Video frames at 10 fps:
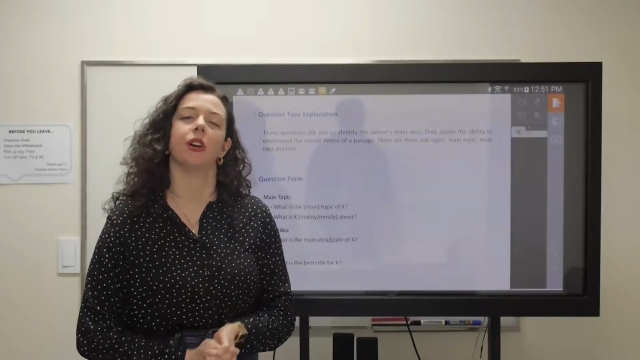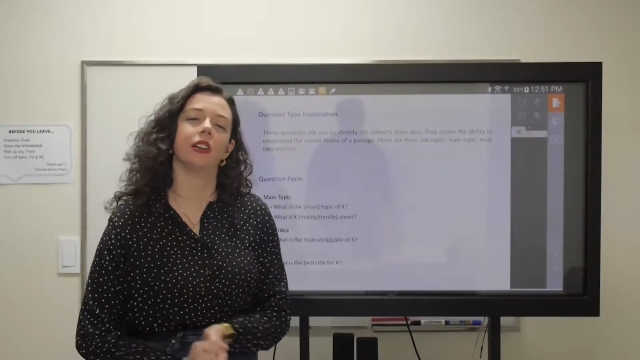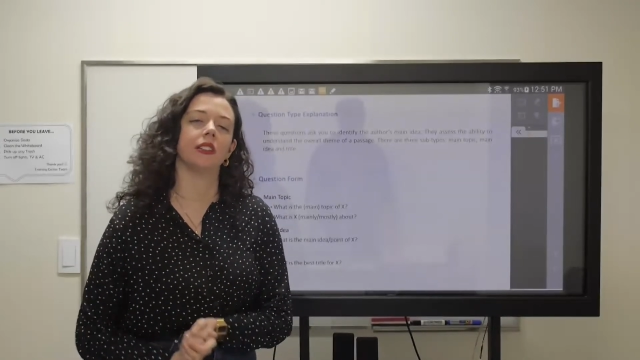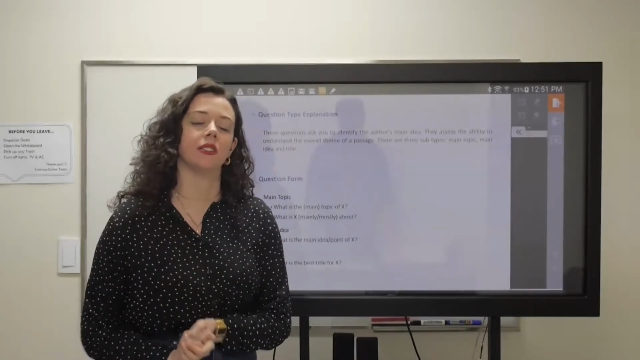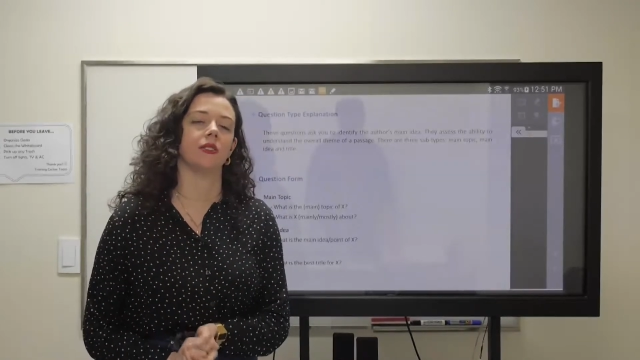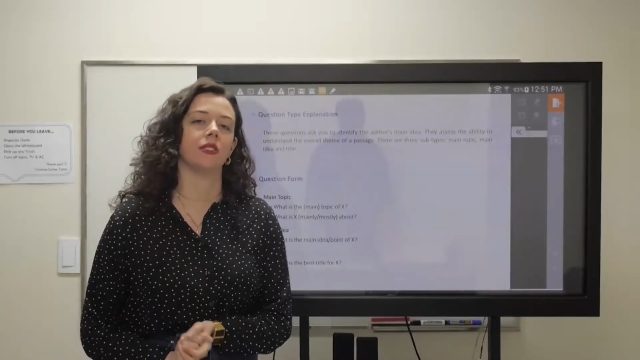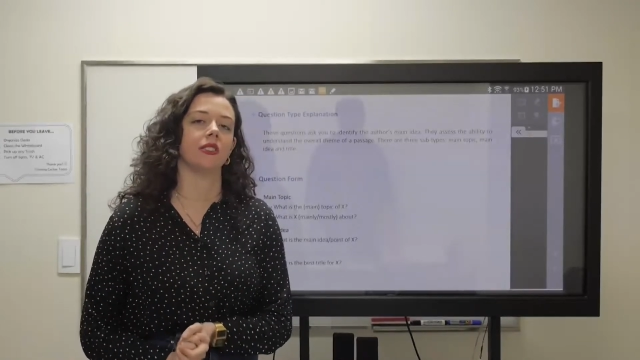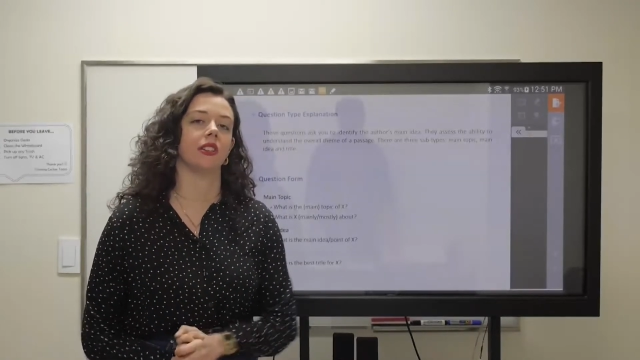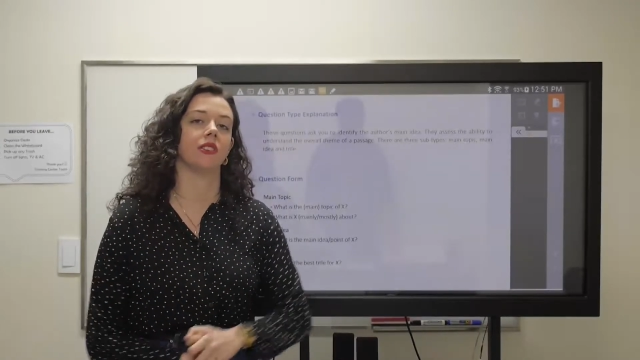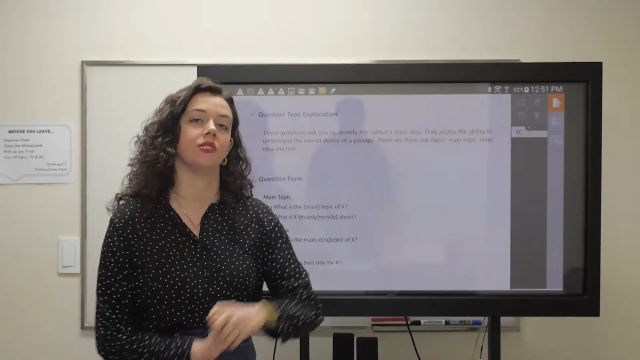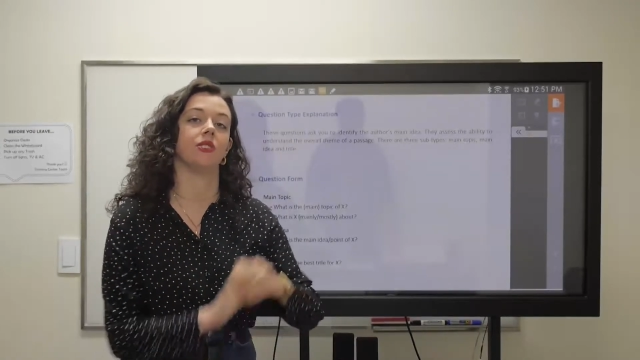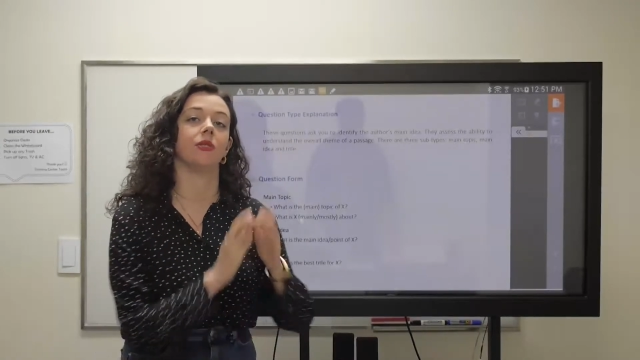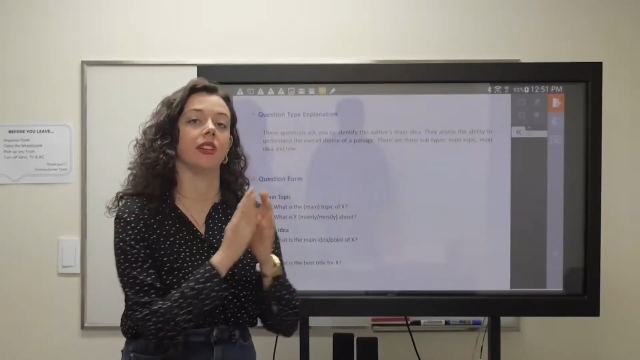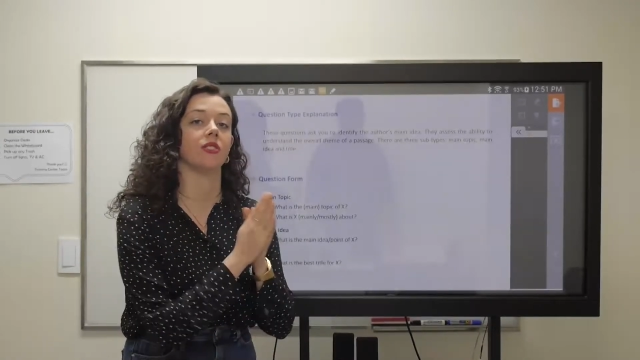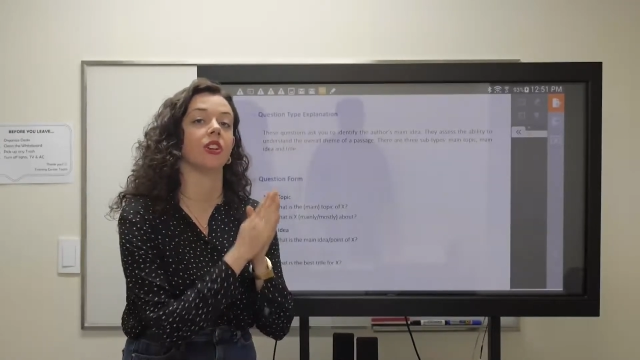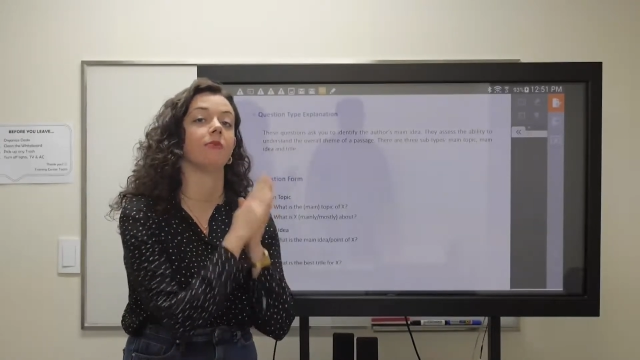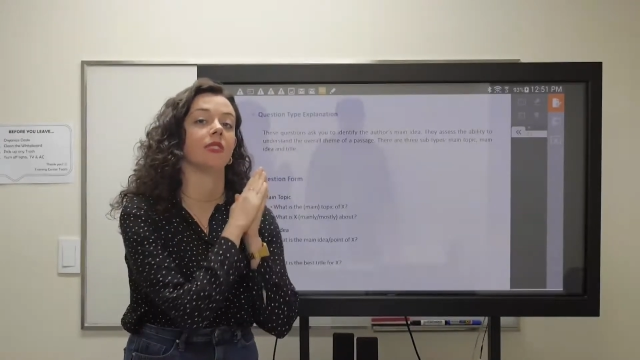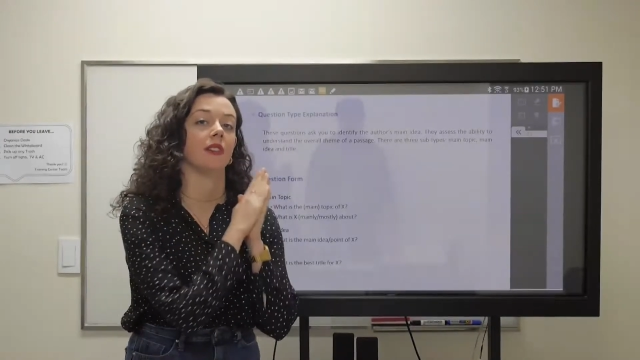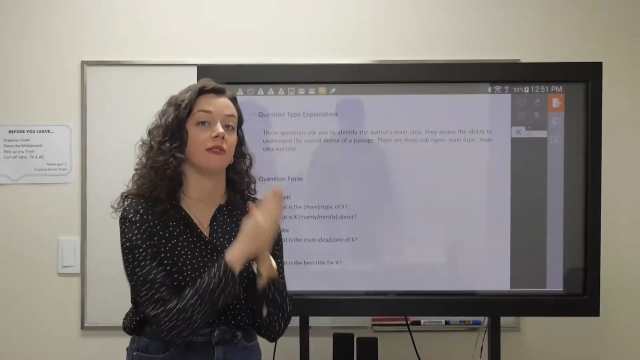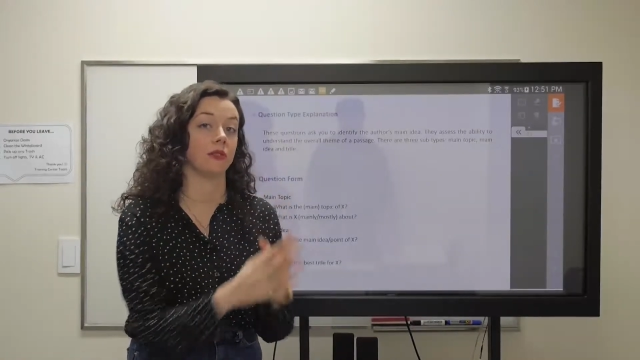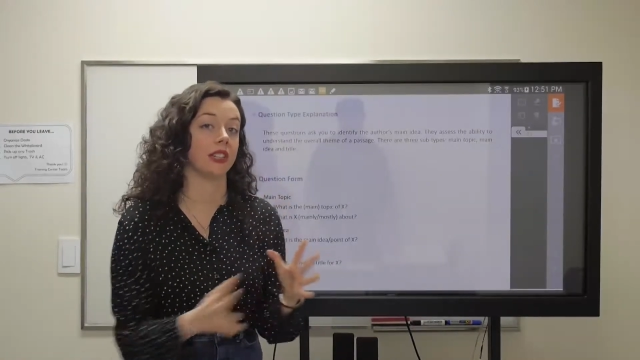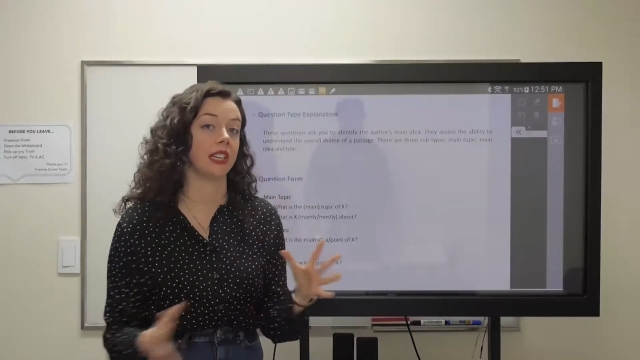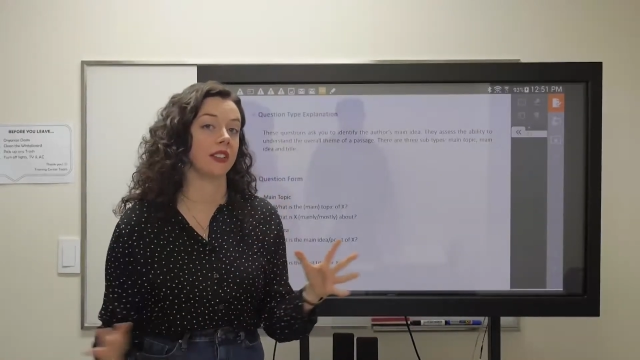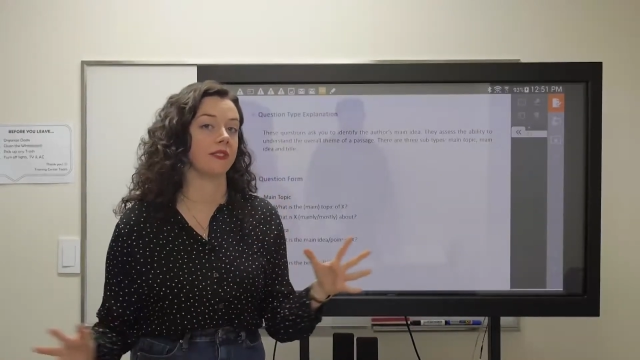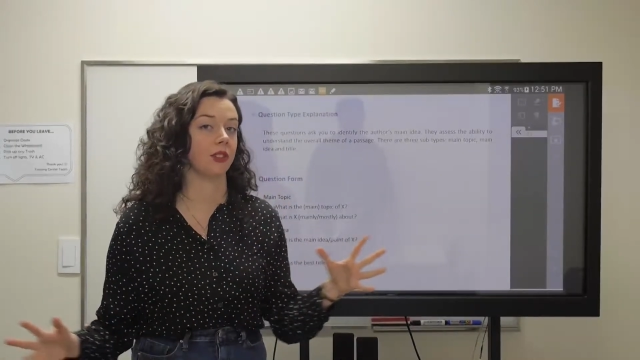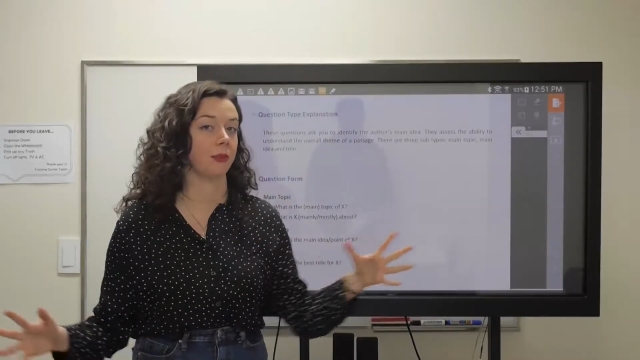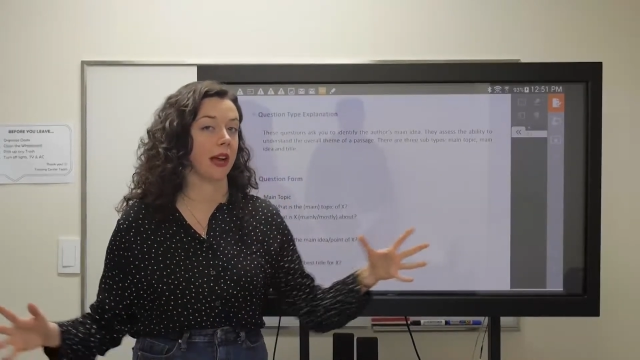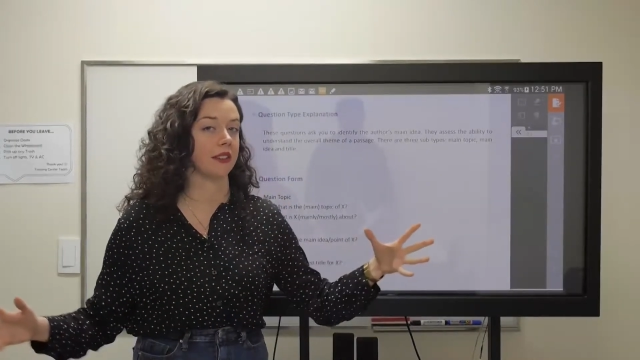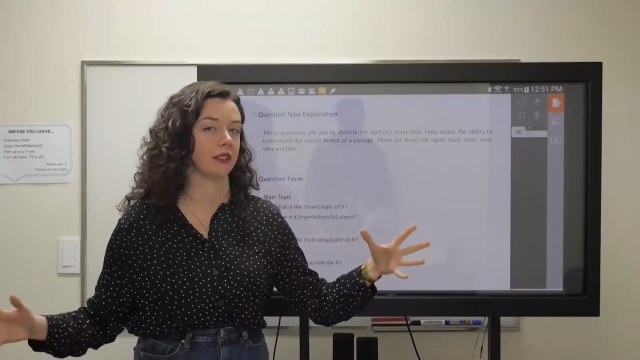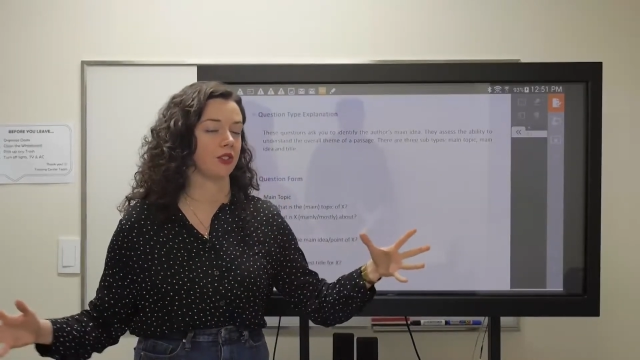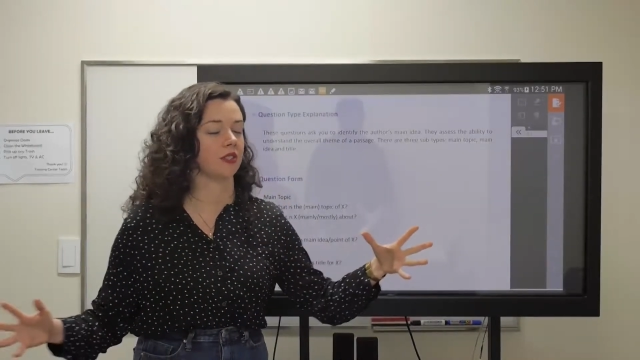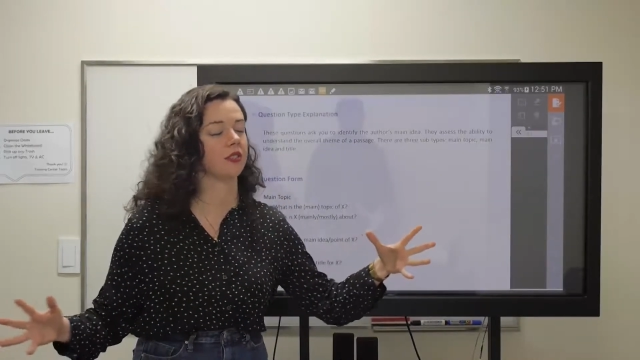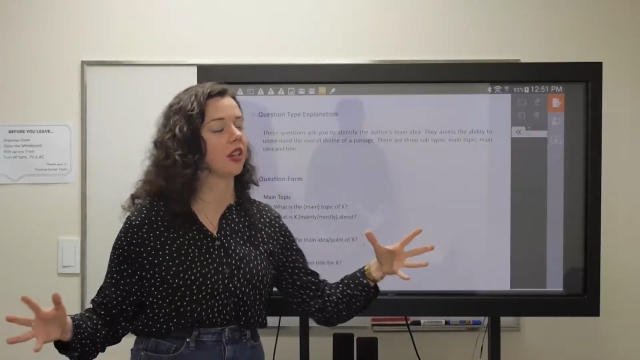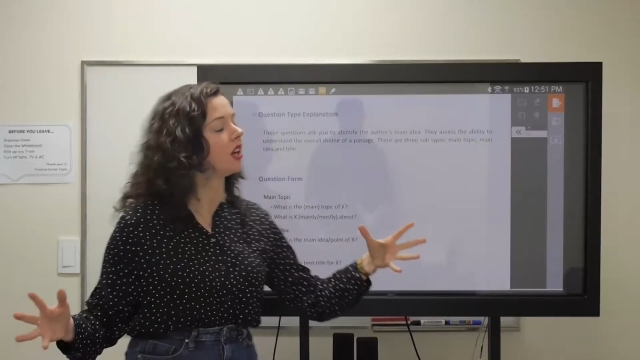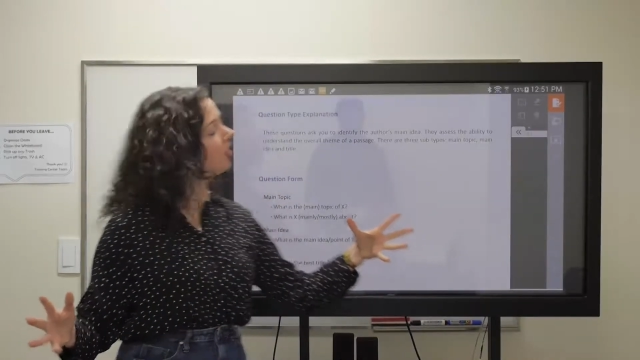work the students need to do in terms of reading the full passages,